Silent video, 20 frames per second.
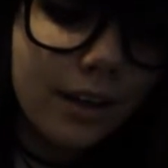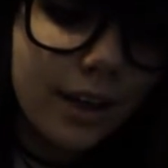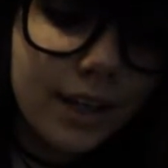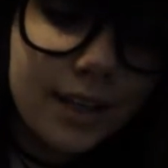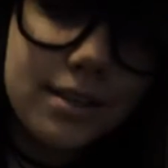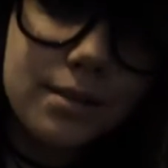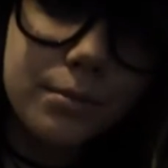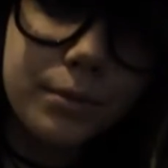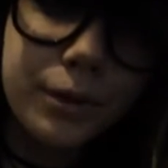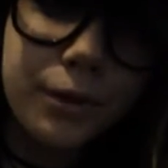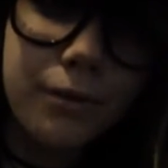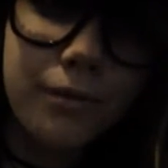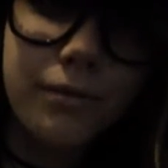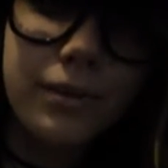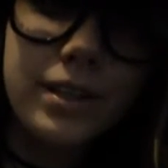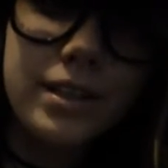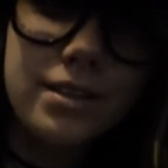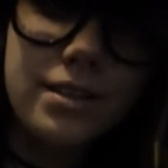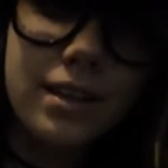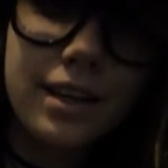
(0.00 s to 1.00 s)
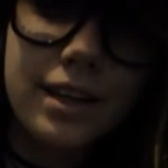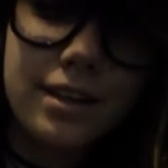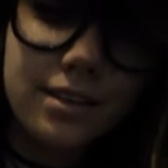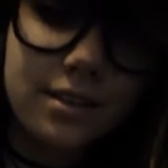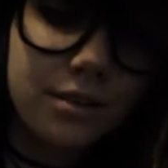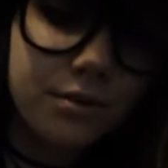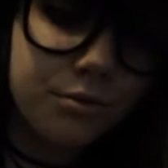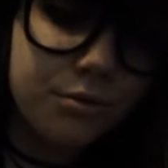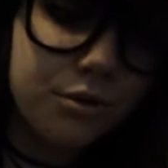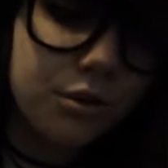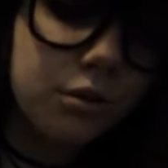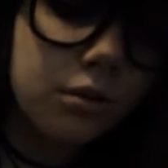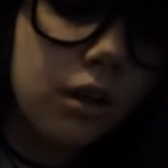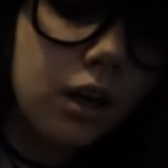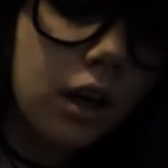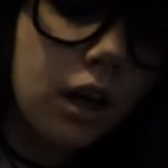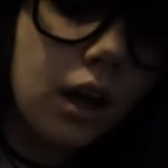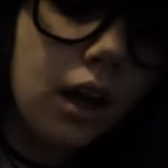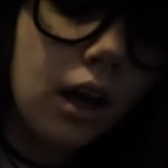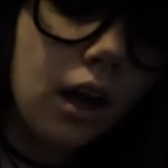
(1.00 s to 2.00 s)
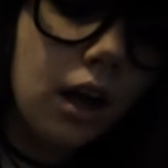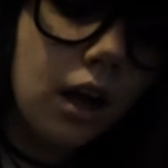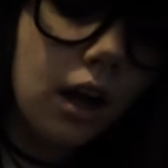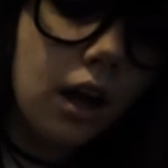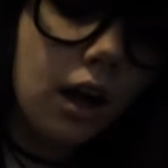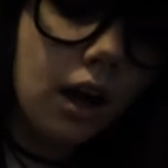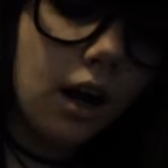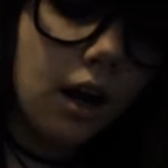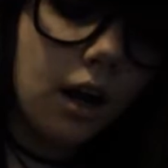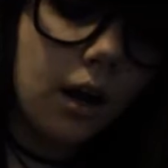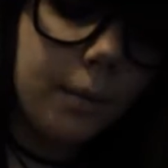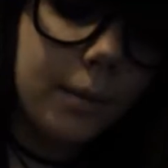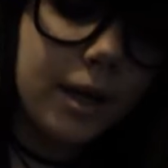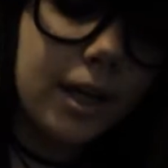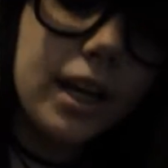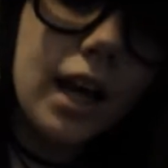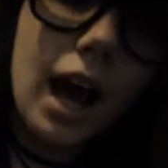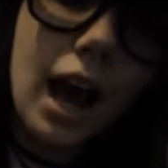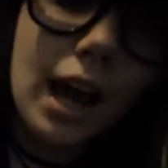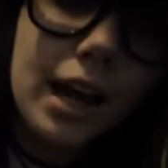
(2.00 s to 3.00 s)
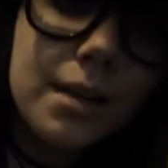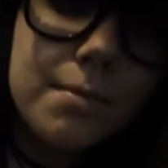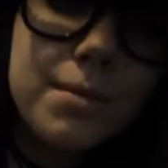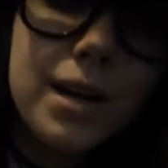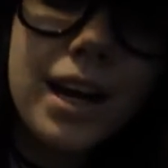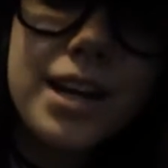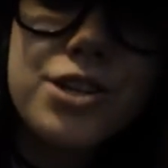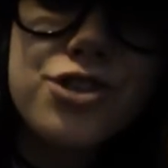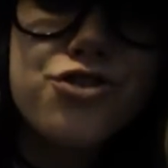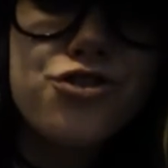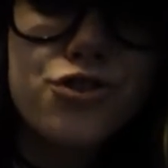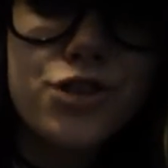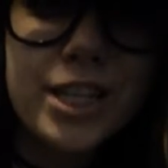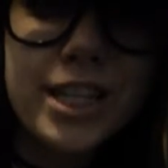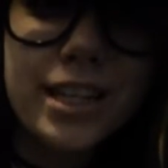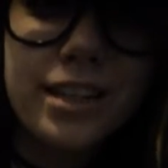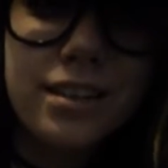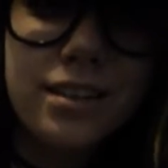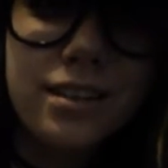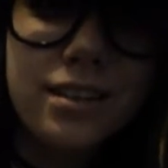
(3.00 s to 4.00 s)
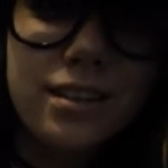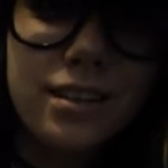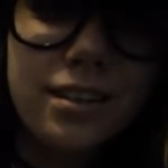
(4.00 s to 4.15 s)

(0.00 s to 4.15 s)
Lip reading: He doesn't move. He's antisocial. And hide him behind a tree.